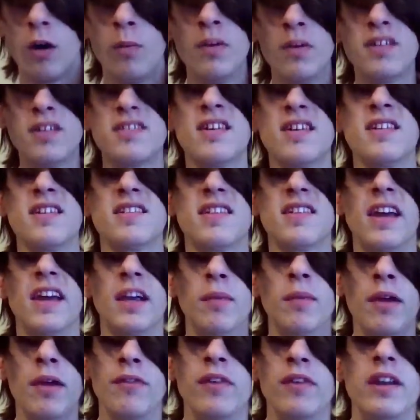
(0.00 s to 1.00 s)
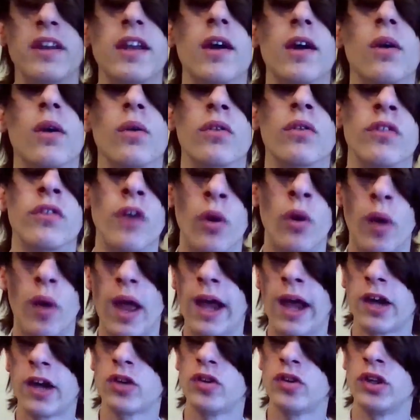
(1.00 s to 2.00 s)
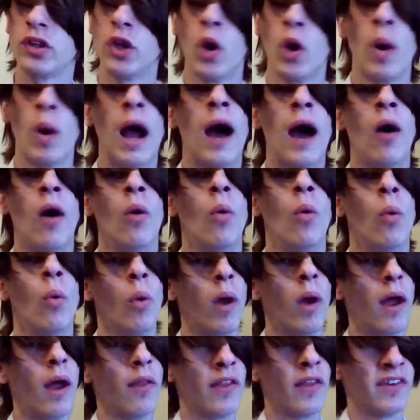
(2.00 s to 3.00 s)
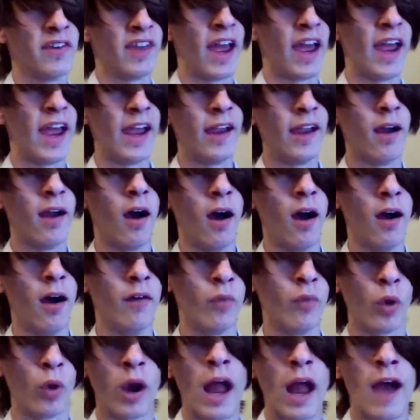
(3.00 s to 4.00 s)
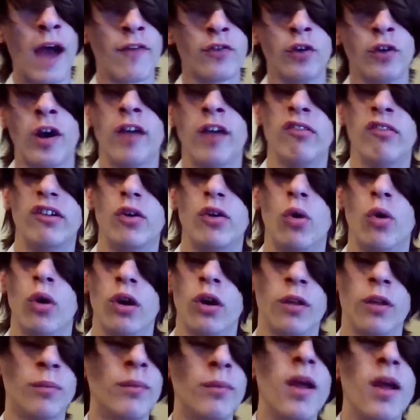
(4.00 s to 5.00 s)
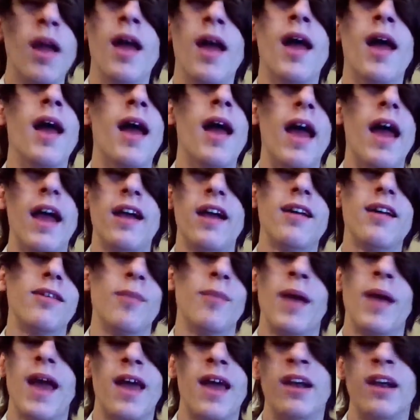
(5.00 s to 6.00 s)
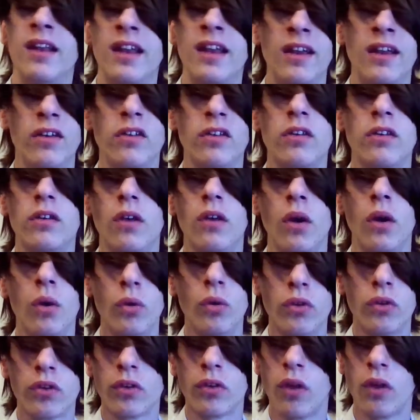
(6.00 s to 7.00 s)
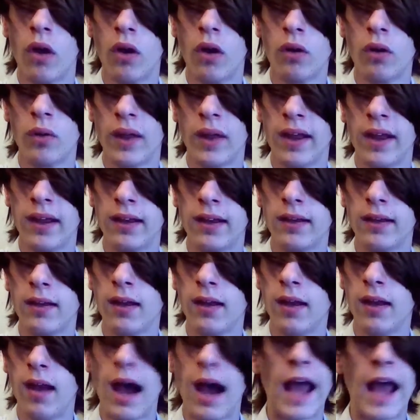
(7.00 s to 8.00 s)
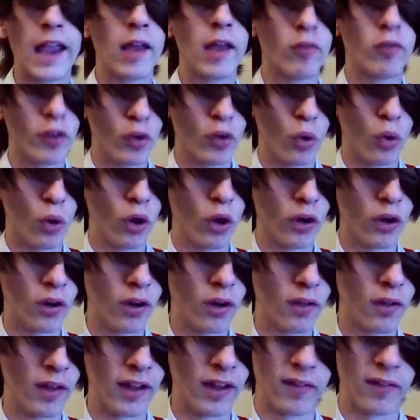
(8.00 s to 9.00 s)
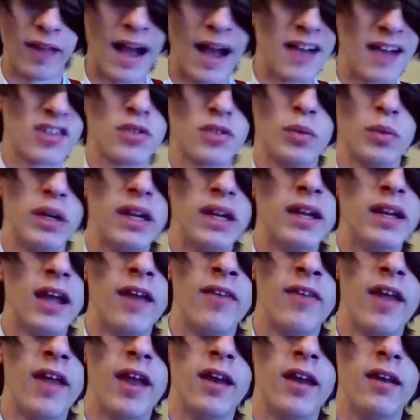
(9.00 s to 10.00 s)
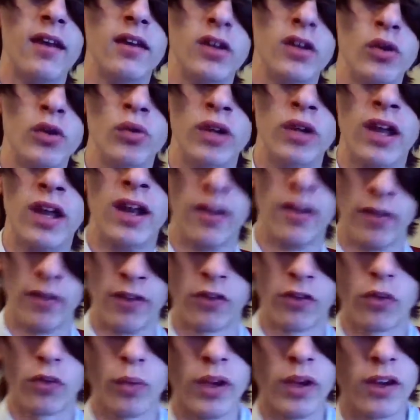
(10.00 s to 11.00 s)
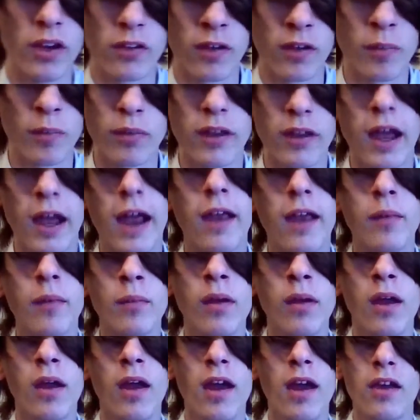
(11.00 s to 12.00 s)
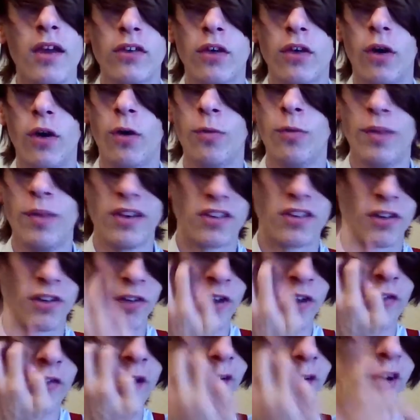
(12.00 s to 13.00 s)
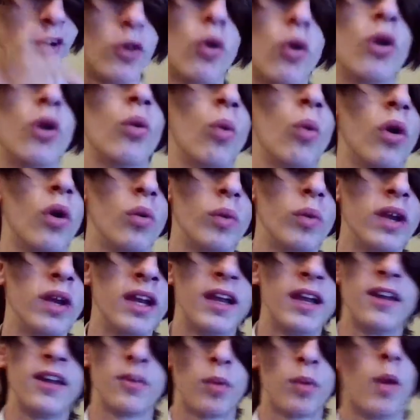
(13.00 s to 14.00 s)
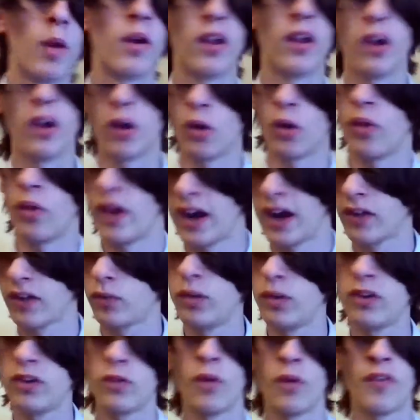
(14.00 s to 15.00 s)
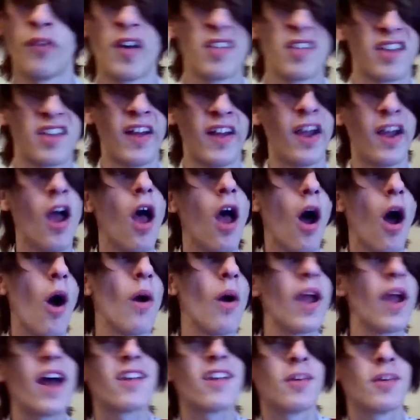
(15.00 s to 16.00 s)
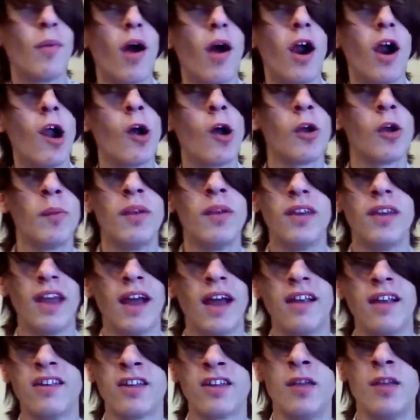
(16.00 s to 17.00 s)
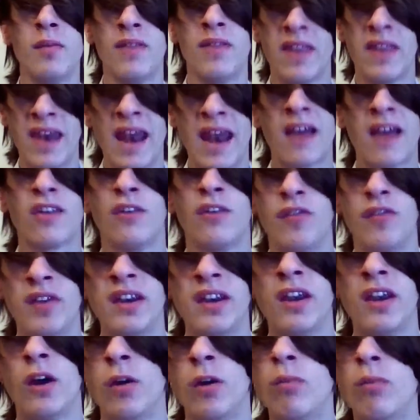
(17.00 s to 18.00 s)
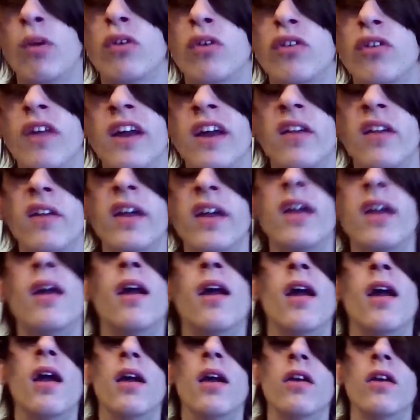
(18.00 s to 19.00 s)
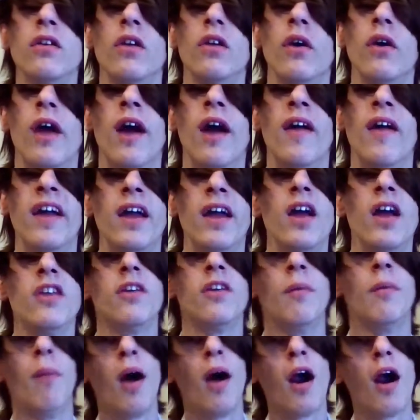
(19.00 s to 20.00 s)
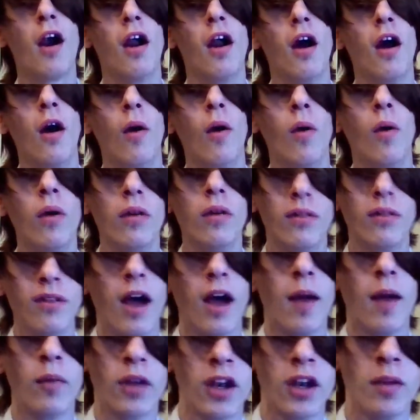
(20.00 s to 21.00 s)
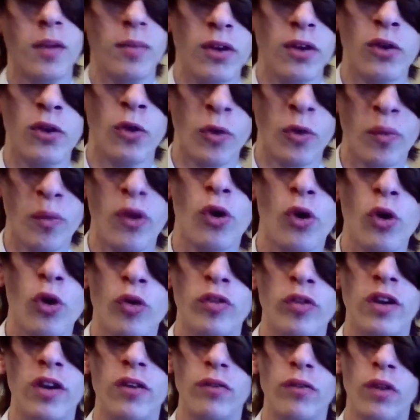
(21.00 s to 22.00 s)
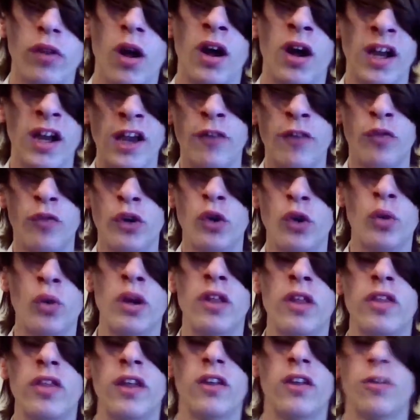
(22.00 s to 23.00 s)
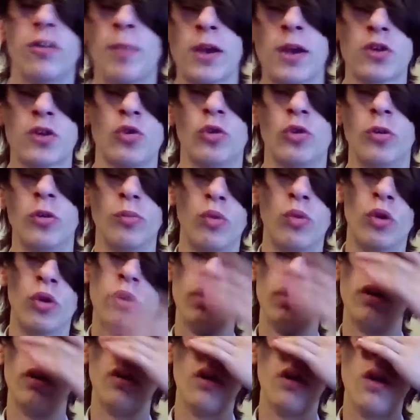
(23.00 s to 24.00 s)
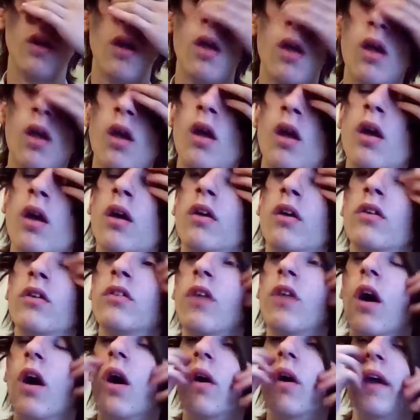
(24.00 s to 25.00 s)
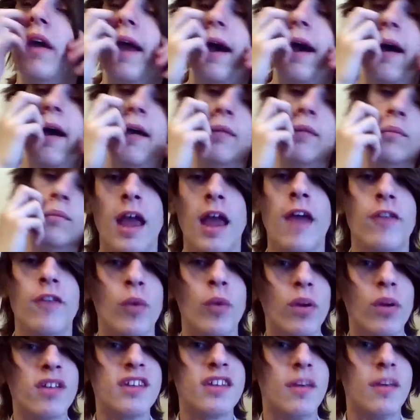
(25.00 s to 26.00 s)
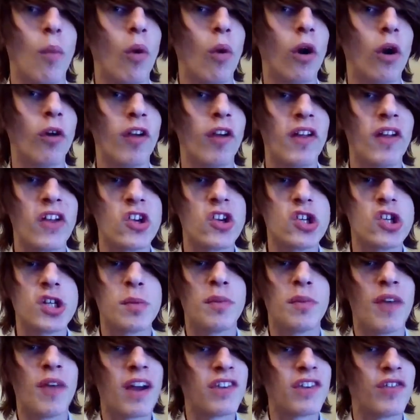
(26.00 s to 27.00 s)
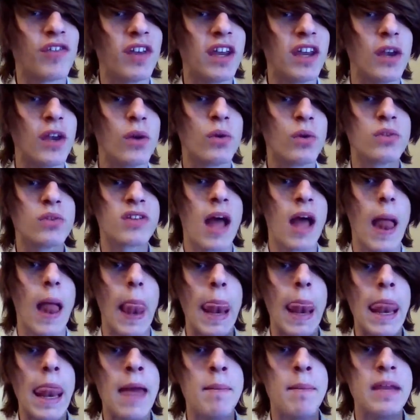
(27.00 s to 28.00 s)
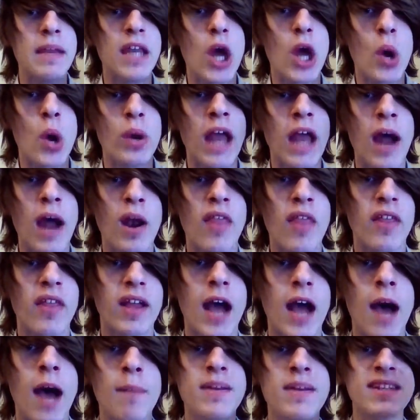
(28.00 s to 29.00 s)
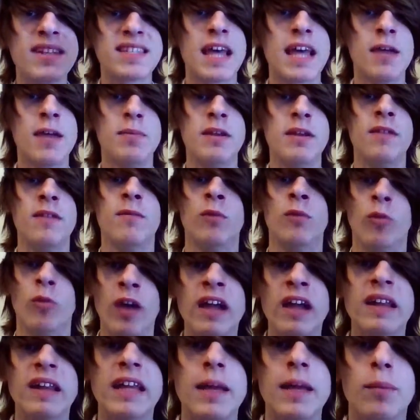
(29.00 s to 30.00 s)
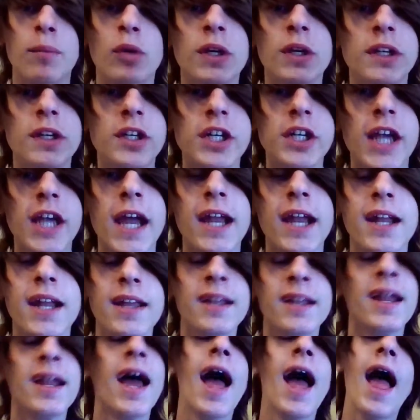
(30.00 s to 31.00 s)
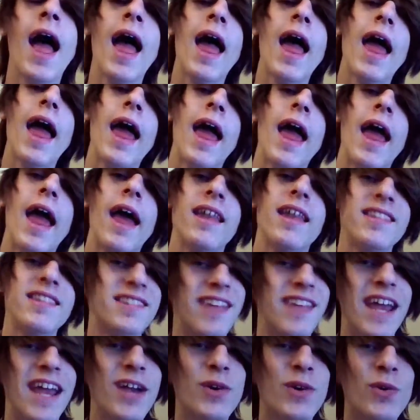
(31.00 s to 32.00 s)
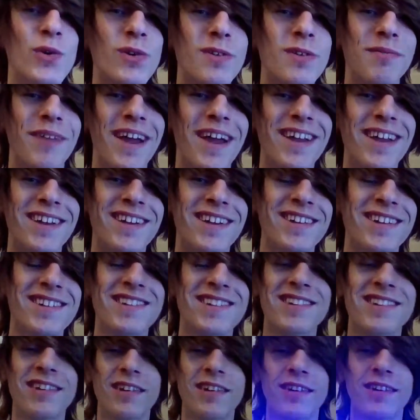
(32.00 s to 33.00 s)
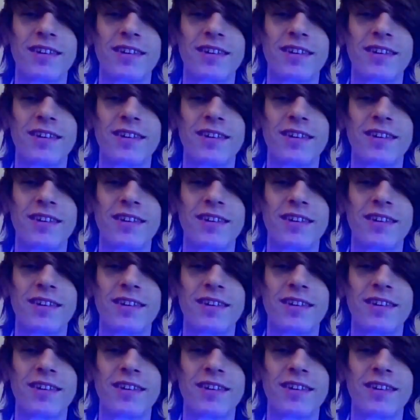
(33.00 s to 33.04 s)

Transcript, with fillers: But since like my videos don't actually go out the day of or after I record them, because my editing is so slow, like I could record like last week and then you get it this week sometime. So basically, if I record one week, it's probably gonna go the next week. So if I say like, oh yeah, tomorrow I'm gonna be yeah, it's gonna be the next video most likely. So yeah, like tomorrow I'm gonna be doing my Whovian vlog if we do anything special or important. So yeah, if you want to see more relationship advice videos, let me know down in the comments. That would be greatly appreciated. And stay cool, companions.